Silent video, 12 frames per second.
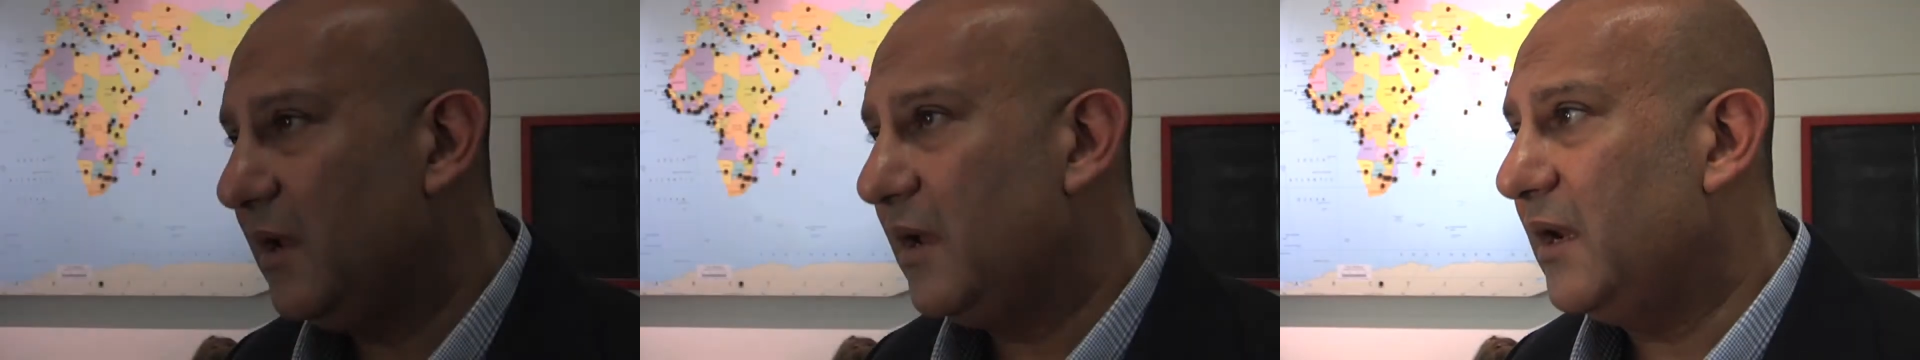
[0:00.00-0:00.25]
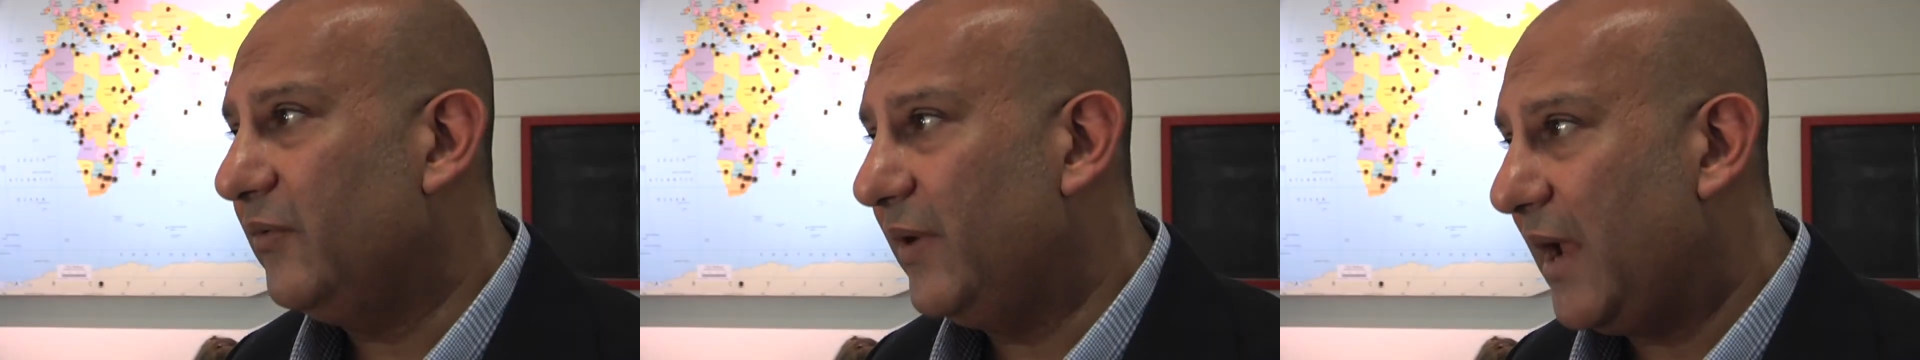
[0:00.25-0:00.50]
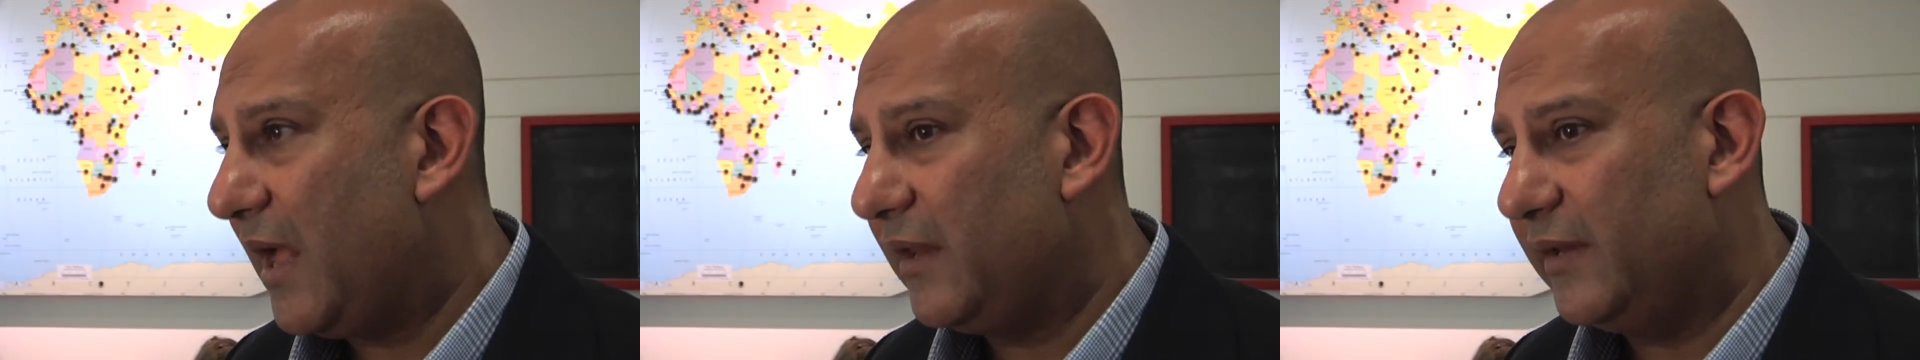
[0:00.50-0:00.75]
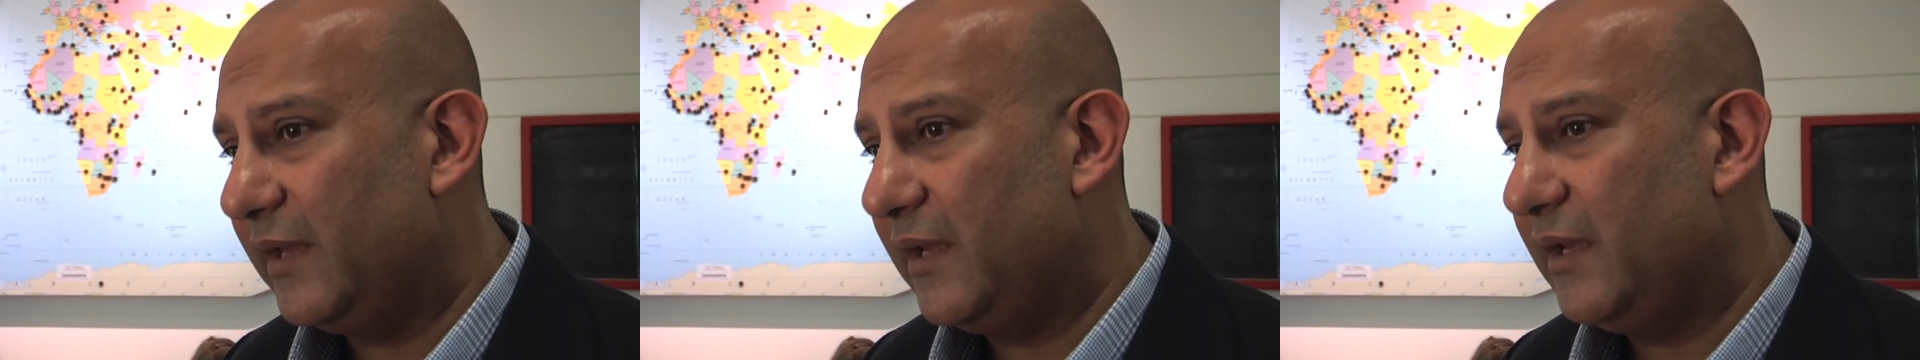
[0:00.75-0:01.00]
In
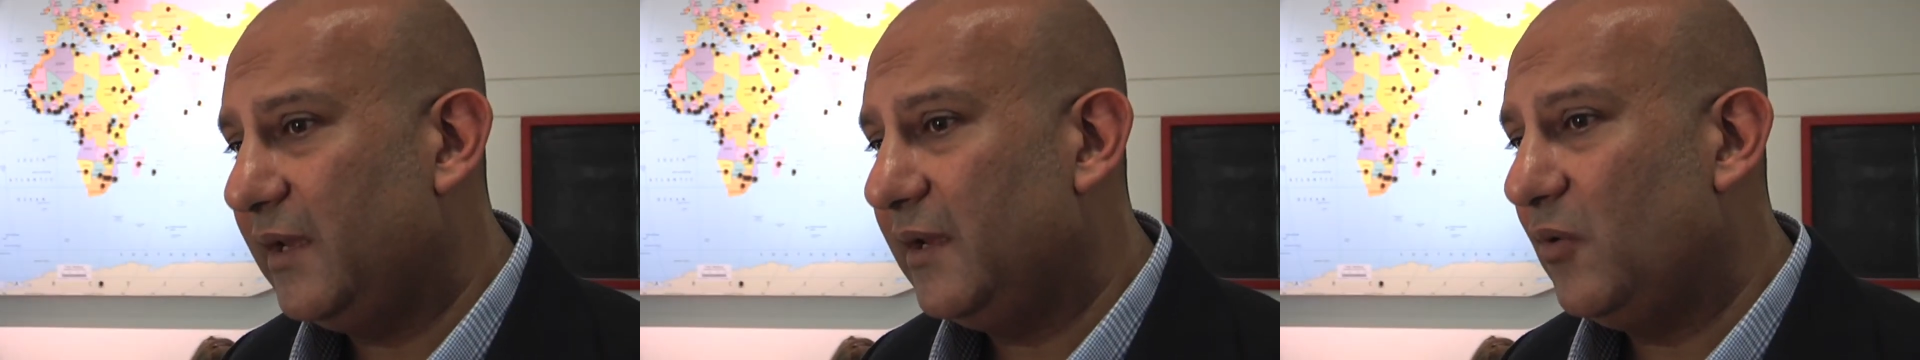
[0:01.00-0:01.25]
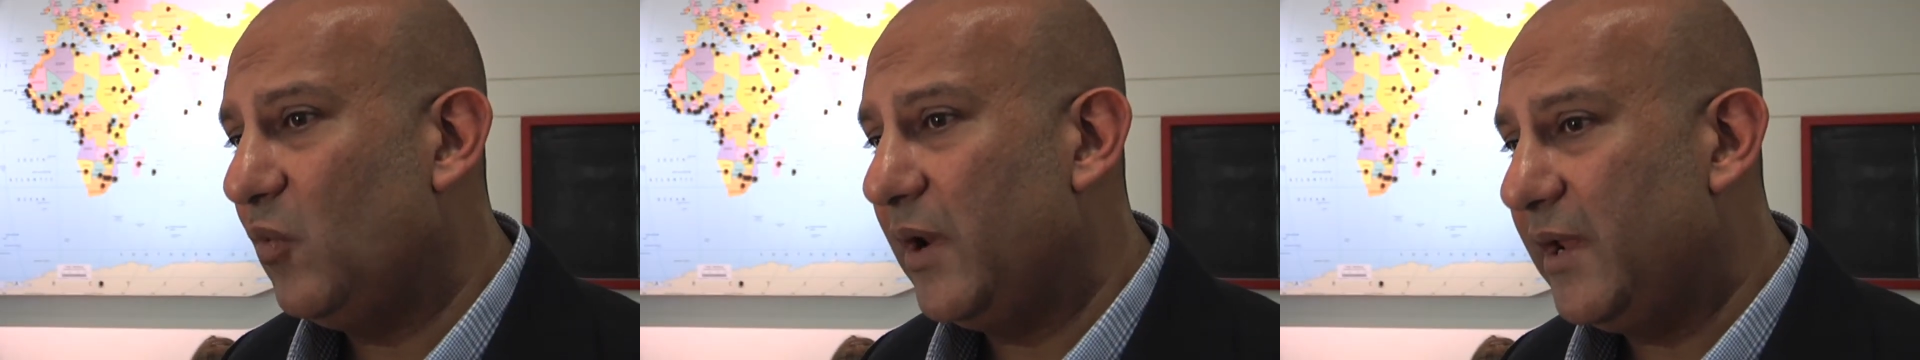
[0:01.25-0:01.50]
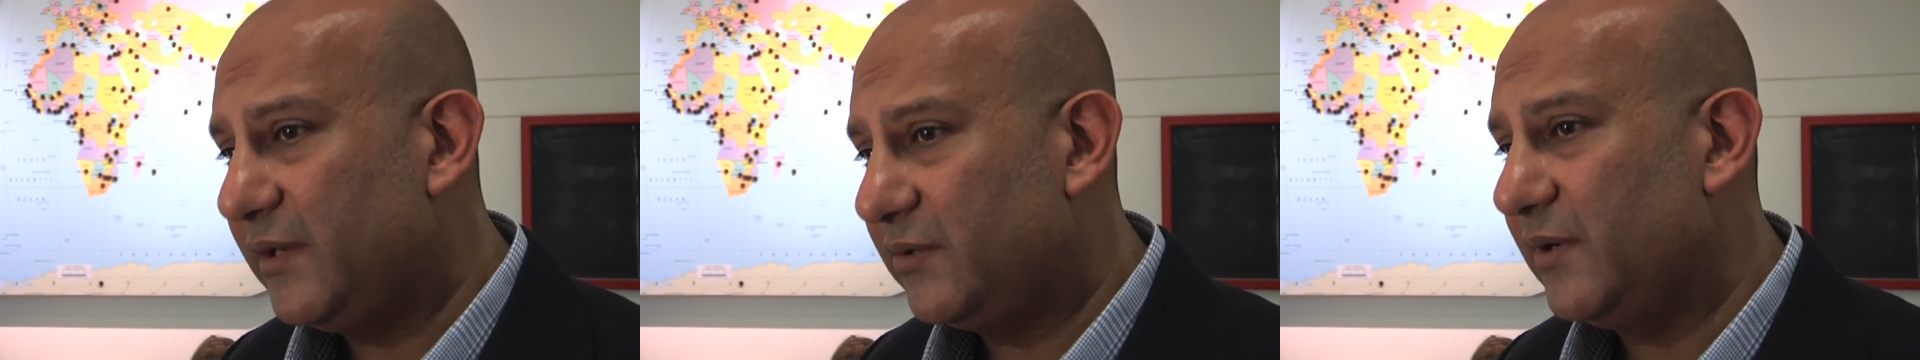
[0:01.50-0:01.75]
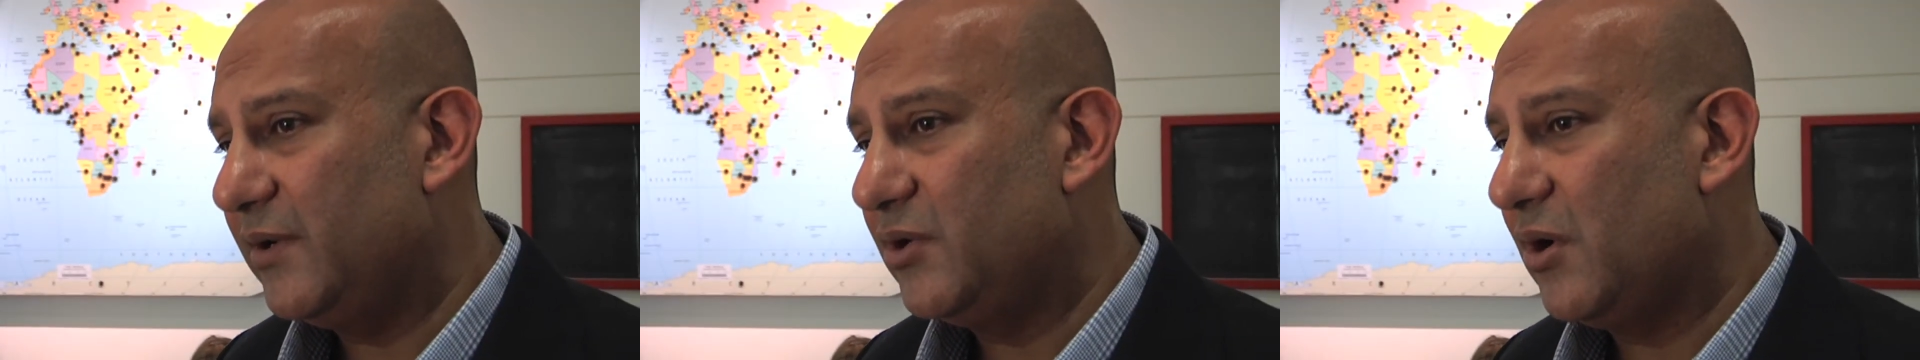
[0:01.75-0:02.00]
reality, what
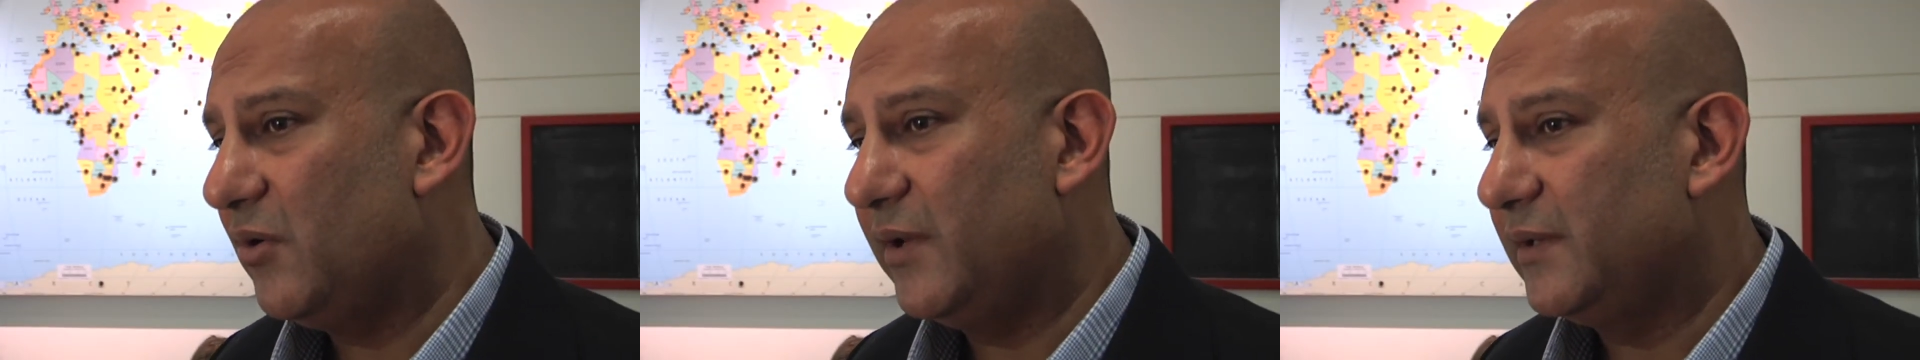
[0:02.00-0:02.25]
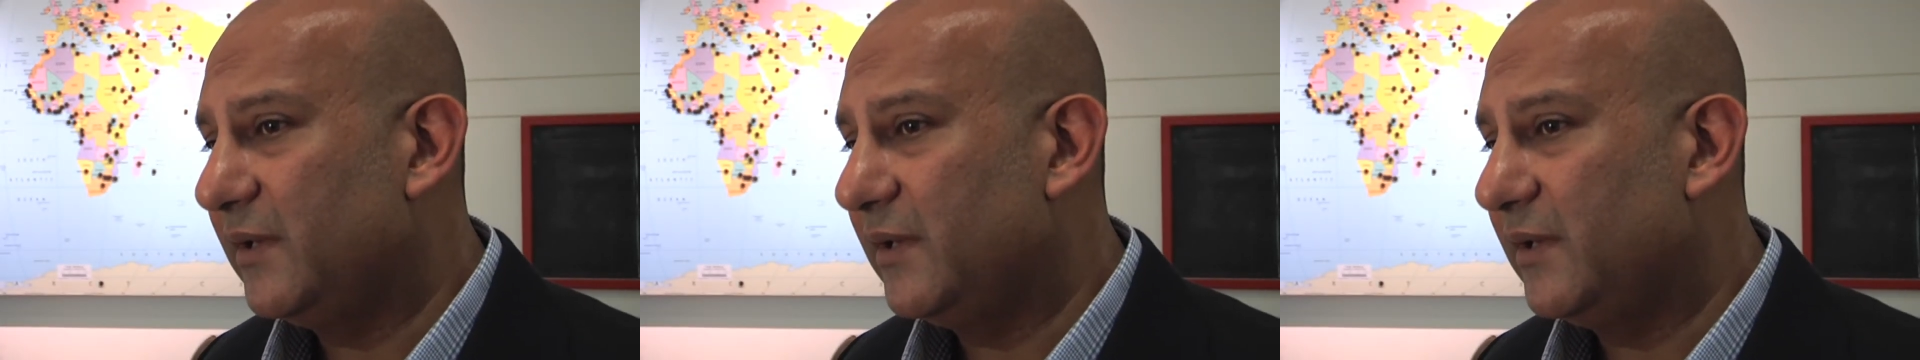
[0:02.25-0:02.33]
history has shown us